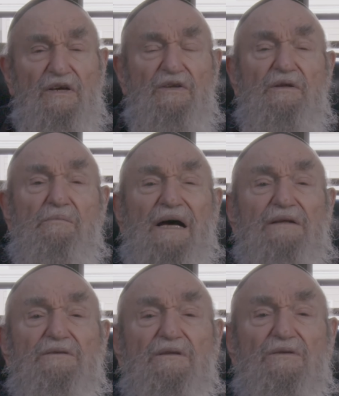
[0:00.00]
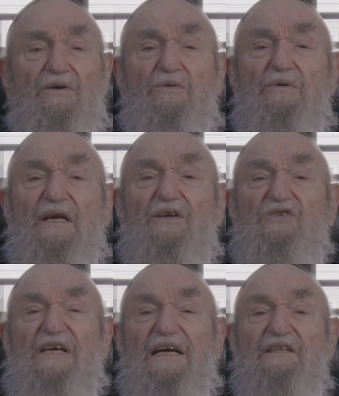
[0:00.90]
in the mountain, only a
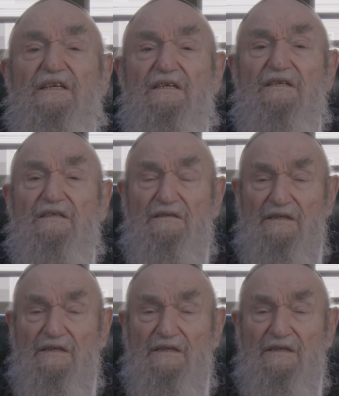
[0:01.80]
tzaddik